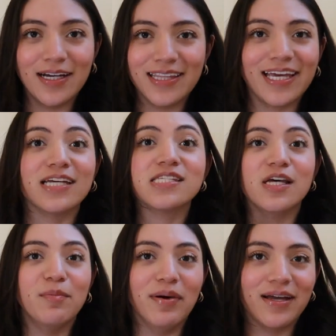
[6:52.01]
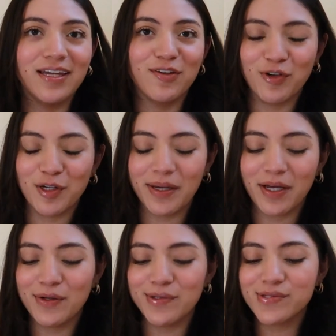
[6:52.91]
like a sub bucket of one of my
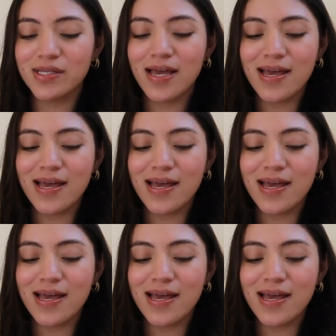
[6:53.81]
goals.